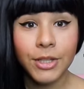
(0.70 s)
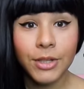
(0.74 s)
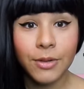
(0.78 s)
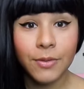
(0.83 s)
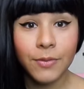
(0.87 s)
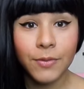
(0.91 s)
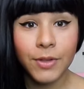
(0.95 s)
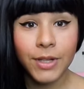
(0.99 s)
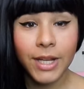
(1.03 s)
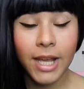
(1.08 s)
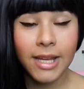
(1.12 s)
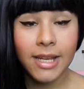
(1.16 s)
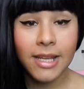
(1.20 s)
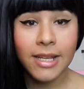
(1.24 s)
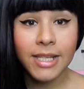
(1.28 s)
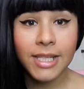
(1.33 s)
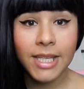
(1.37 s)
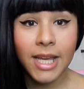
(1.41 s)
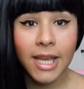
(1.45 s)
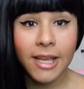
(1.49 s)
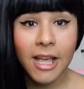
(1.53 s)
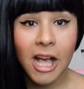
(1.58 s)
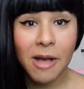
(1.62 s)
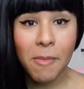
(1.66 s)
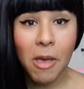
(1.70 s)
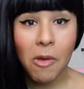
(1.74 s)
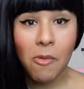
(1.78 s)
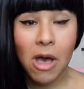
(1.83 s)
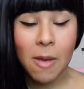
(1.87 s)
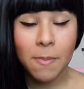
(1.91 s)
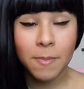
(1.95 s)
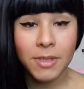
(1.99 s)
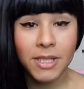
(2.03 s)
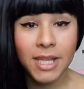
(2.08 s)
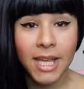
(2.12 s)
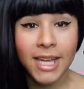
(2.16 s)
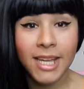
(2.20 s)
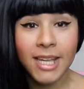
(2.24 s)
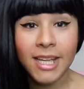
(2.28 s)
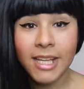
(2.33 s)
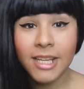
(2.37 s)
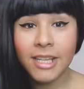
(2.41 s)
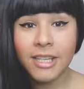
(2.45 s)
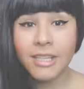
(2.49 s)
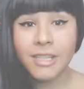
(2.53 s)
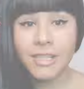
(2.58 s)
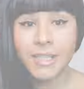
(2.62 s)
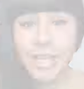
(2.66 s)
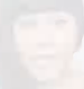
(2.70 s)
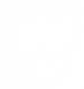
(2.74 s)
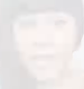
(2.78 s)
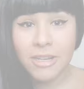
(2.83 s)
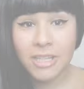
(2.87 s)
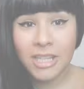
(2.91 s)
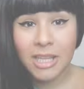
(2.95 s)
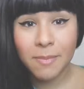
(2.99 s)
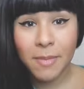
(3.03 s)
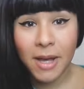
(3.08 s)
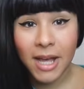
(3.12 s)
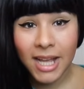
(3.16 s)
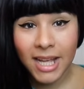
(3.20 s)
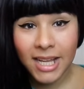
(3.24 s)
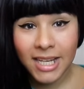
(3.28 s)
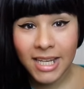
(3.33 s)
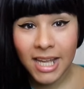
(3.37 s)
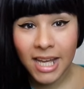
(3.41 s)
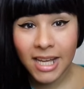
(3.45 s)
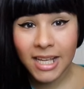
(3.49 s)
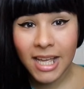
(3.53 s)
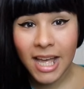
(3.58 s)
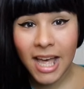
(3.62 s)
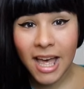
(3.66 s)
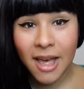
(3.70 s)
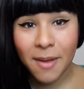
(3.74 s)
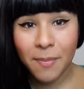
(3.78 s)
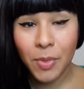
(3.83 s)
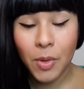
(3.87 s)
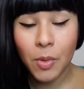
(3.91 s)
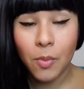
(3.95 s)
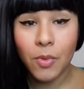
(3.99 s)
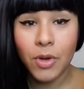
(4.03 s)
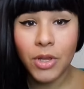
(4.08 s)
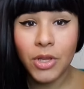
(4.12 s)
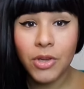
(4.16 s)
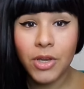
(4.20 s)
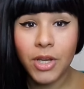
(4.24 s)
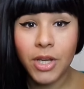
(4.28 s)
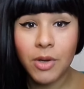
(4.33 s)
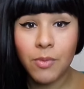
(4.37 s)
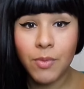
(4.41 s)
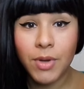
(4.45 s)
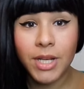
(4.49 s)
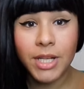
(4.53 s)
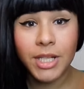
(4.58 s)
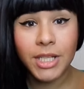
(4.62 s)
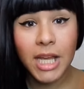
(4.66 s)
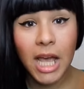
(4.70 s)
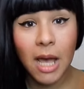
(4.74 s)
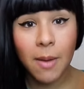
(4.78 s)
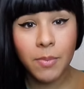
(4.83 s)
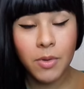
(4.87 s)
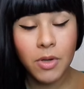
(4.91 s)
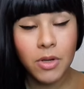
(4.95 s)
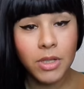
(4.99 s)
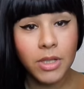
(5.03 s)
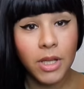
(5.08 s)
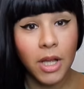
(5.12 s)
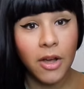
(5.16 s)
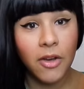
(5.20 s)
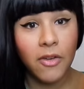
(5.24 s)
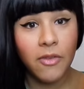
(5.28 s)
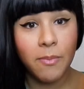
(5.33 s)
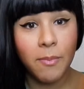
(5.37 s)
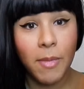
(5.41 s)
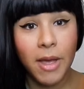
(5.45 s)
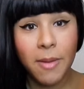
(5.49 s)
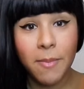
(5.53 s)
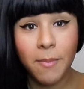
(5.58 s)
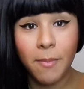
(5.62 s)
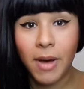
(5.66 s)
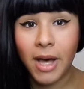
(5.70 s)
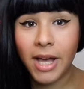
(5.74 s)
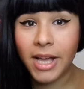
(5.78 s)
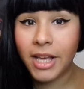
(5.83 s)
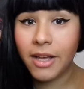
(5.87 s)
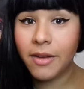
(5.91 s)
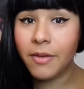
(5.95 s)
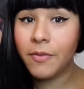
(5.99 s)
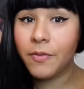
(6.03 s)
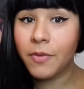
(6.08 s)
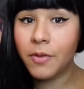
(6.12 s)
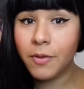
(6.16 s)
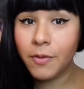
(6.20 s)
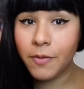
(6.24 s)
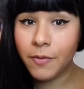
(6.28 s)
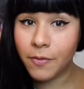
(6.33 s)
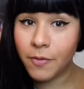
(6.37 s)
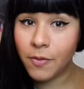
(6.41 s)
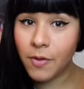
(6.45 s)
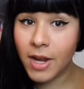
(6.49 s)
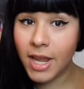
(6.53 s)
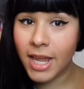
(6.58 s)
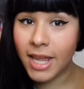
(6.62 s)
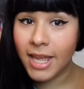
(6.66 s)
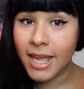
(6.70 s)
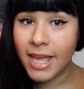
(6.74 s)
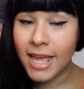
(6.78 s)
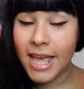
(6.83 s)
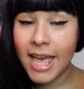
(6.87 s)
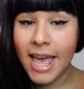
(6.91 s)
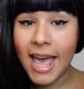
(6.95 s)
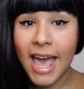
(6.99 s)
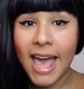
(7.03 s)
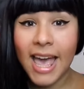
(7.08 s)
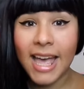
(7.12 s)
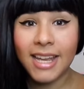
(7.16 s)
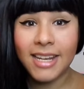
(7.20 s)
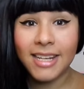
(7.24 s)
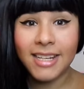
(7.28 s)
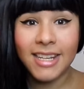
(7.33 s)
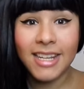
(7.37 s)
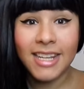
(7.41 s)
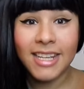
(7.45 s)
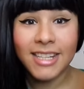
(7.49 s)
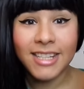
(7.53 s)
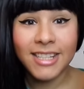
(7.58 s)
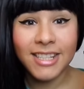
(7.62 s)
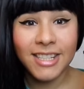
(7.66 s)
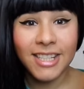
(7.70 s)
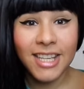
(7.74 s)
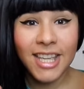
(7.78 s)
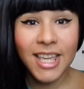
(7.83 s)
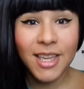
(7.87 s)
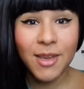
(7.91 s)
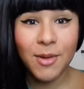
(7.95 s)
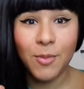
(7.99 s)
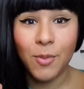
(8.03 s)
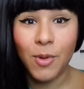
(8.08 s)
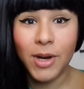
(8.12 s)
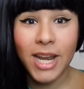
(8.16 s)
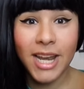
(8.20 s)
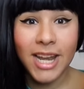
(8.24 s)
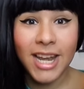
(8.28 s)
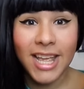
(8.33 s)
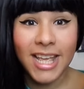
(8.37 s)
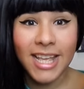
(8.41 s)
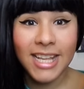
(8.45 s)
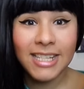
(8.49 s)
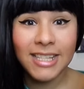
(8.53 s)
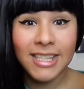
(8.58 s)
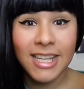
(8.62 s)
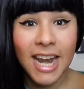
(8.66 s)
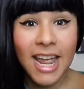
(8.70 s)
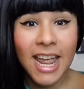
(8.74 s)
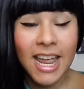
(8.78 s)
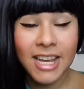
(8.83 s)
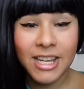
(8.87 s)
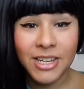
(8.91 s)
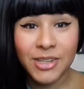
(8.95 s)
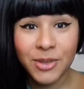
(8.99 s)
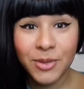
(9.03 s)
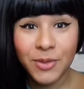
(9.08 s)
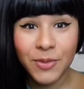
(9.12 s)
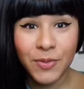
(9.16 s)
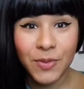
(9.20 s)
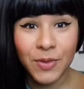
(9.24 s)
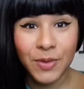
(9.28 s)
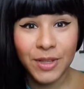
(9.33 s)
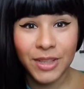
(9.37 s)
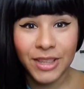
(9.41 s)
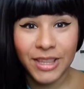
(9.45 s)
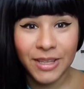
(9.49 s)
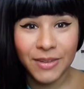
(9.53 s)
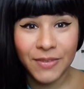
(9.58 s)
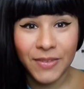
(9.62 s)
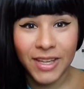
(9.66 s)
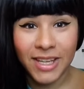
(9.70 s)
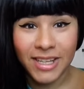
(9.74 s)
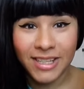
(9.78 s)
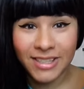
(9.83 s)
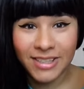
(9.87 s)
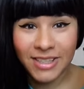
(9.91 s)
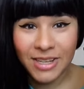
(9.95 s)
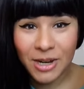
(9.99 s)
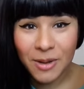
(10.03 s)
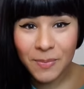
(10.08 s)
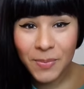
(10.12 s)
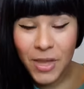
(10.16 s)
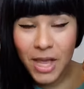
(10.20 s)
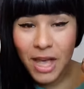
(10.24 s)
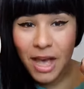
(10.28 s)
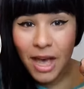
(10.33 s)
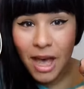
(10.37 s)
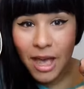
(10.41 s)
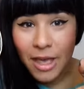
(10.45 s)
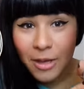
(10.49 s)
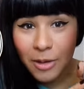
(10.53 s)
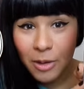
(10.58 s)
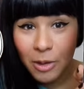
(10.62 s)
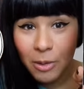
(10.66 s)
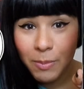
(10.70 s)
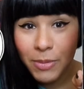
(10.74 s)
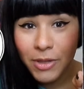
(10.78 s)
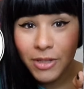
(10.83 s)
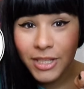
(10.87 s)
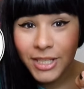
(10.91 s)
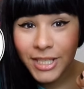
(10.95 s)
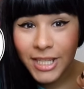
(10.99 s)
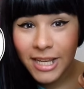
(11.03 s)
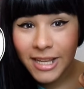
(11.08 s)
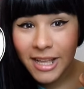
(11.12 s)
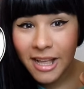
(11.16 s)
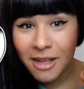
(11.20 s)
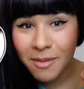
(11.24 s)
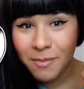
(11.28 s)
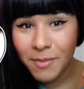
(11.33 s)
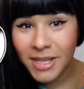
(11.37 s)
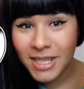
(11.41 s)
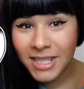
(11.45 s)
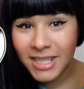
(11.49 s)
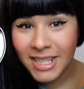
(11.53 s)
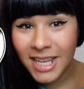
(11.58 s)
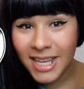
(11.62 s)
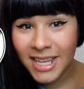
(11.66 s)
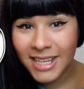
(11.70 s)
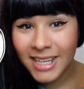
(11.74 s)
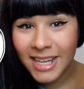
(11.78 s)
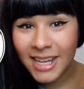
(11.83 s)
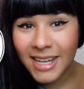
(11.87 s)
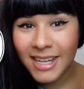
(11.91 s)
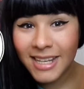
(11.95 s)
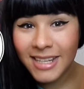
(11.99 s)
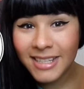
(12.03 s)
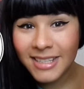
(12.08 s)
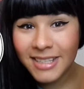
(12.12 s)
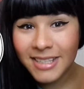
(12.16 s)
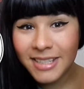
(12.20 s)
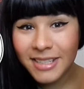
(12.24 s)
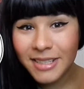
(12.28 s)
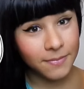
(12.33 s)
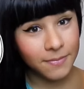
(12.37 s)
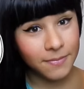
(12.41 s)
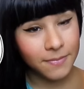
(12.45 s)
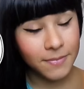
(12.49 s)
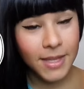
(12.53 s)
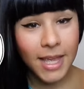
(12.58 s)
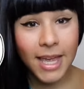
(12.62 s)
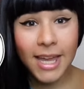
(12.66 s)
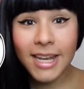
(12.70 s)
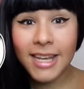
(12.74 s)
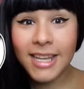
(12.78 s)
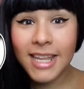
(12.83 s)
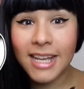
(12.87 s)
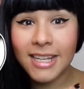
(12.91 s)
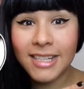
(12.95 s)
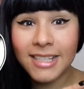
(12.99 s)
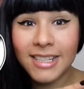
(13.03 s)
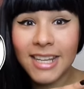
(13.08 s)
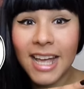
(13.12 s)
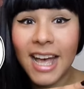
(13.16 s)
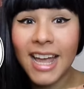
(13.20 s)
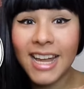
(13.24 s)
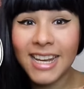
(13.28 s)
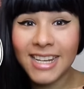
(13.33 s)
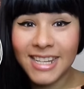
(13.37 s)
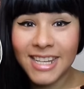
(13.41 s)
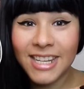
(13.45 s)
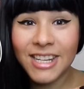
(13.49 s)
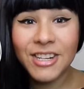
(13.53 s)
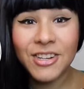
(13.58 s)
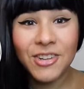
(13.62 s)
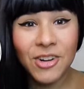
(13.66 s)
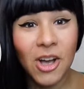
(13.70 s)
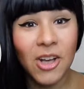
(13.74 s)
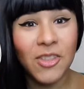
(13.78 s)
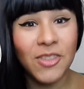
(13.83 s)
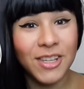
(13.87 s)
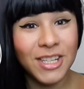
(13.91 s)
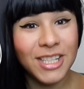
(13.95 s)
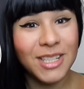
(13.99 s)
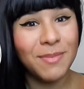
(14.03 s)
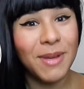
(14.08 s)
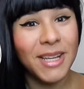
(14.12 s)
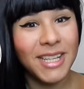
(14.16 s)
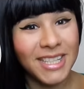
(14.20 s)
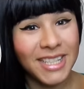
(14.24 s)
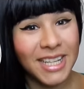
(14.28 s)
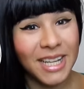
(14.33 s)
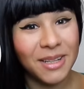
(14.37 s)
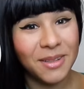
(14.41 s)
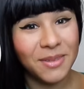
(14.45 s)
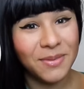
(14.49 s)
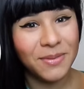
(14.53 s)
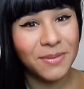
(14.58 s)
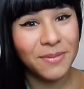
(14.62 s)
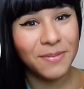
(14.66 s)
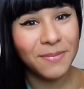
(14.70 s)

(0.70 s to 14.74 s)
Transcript: don't forget to check out my website, sacredthemanga.com, where you can read chapters of my manga for free and see what it is that I do for a living. So I hope you'll check out my site, guys. And yes, I did draw this myself.